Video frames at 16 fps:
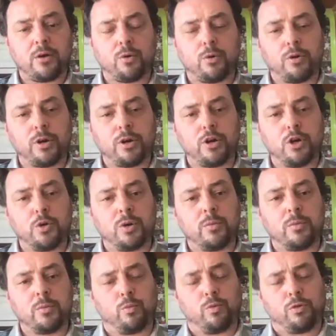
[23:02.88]
or you can do it
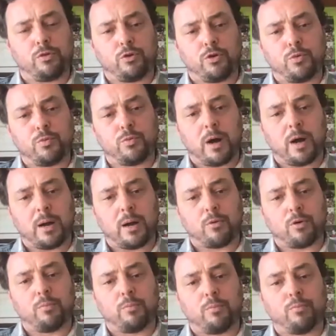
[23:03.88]
through uh,
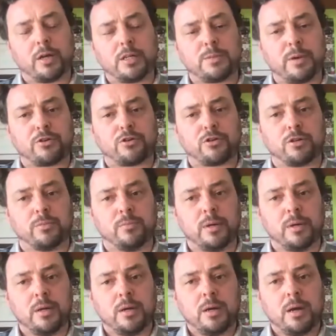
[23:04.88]
more broad spectrum
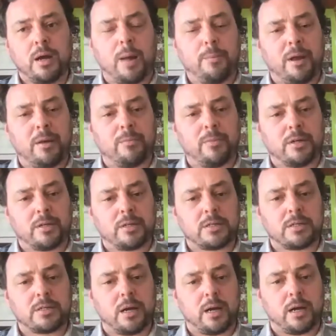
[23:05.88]

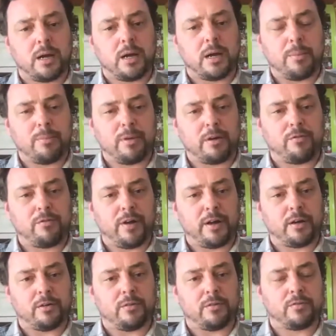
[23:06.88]
amendments. Uh, I'm a big
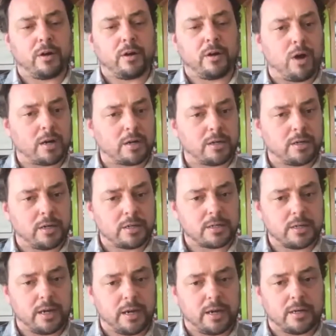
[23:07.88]
fan of uh, rock
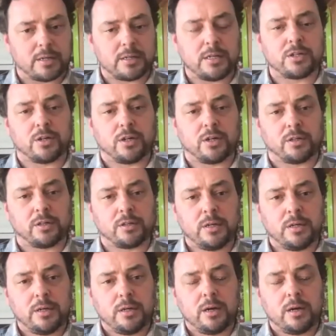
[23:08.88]
dust and sea salt.
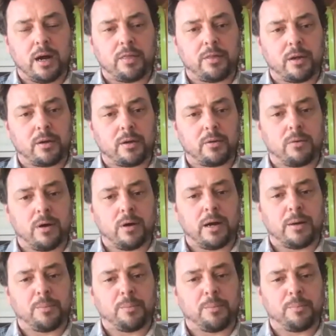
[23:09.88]
I think,
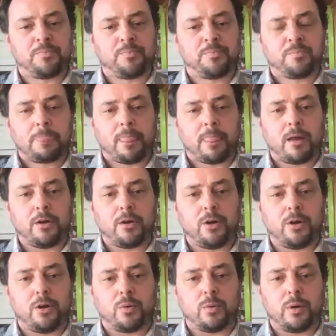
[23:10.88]
um, you
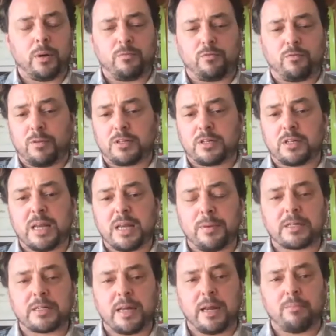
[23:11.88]
know, from a
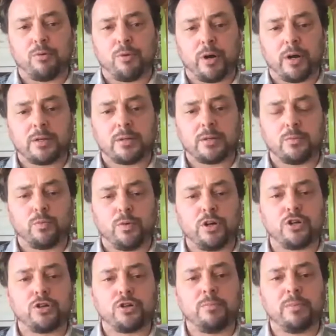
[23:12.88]
systemic standpoint, we
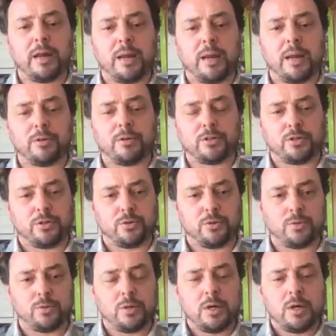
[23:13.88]
should be able to